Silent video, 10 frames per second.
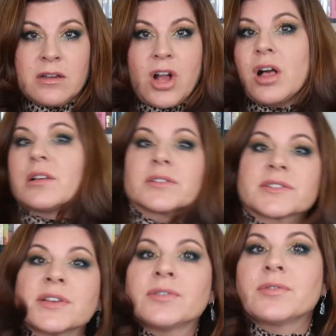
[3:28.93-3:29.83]

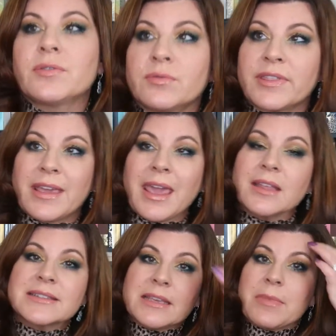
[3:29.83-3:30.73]
calls when they
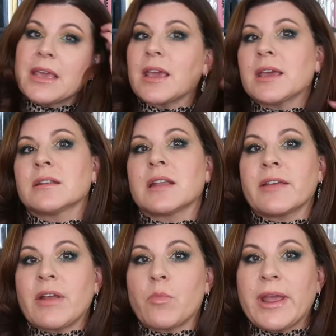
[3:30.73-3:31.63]
can't see me, and
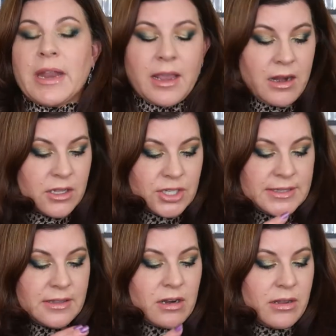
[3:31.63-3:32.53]
if I'm waiting, and I'll
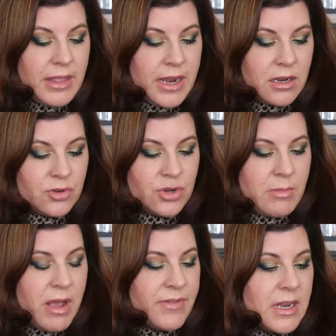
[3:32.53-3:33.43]
just sit there and like
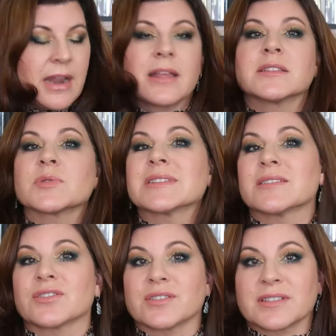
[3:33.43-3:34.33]
trim off the dead ends with
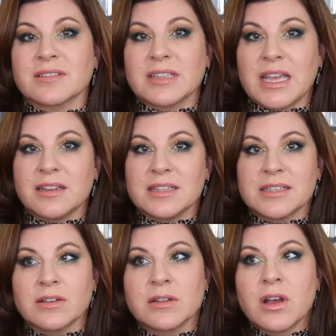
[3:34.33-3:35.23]
scissors, and
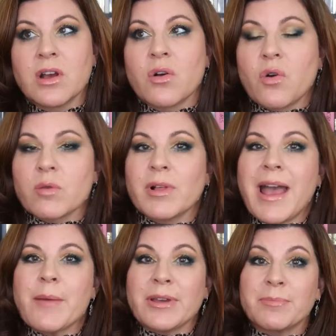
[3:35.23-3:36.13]
it's a horrible
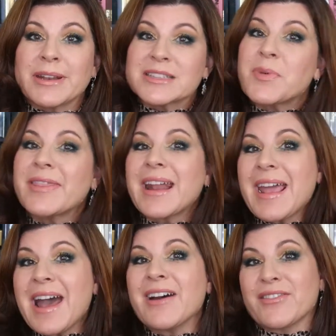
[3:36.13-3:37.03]
habit, but it's one that I
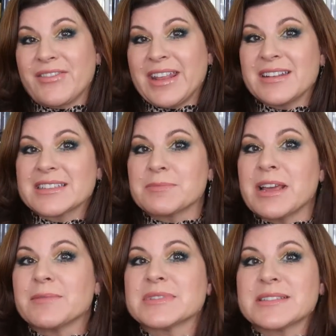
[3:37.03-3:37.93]
have, and
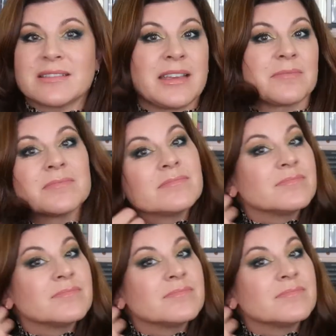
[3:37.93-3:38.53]
sometimes it